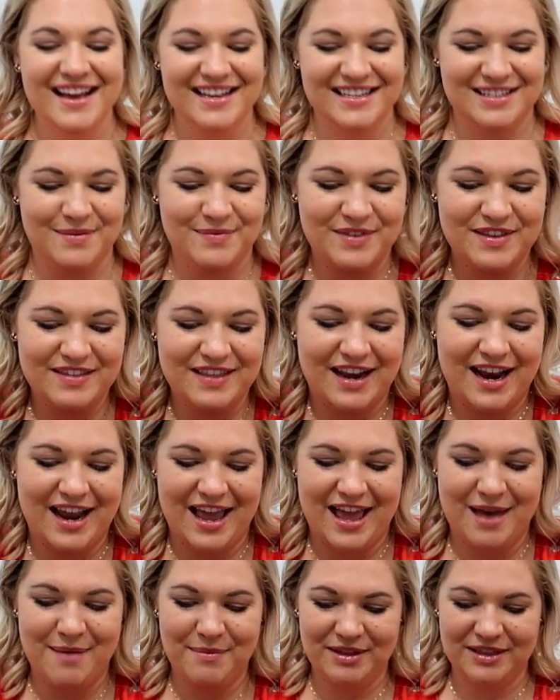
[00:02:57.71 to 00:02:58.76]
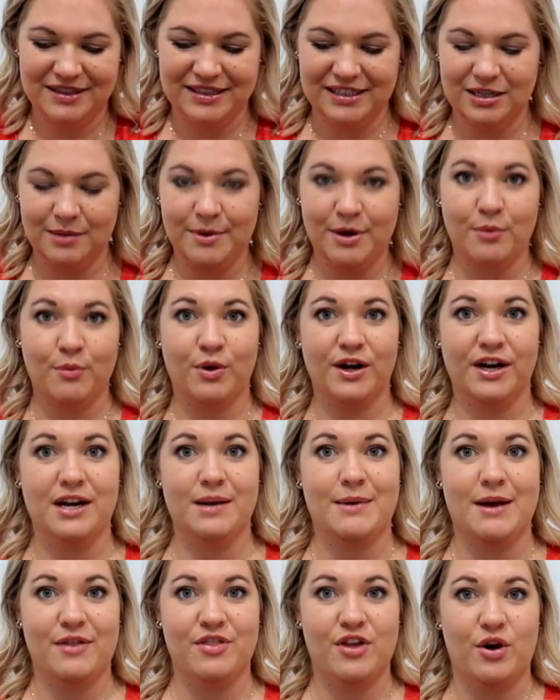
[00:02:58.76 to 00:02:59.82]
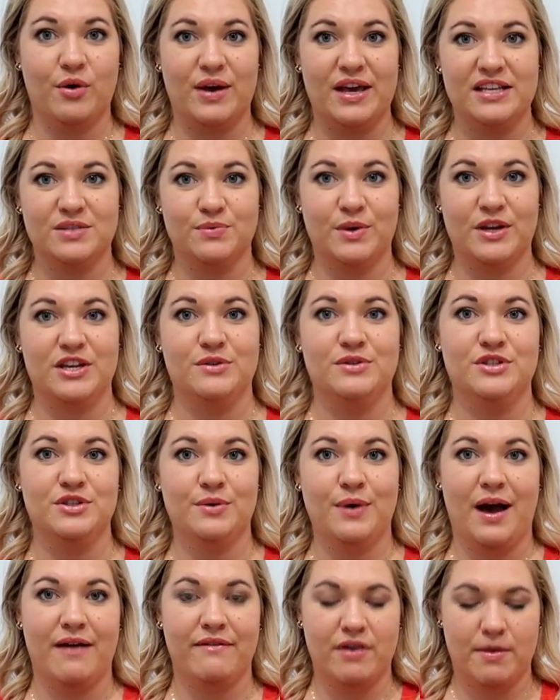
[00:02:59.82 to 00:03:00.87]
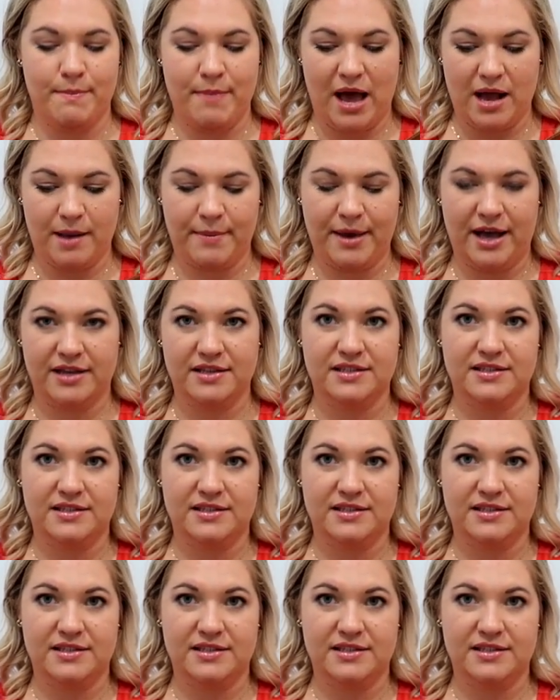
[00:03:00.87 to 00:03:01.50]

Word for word: something that I am a little bit worried about though is when you do have it backpack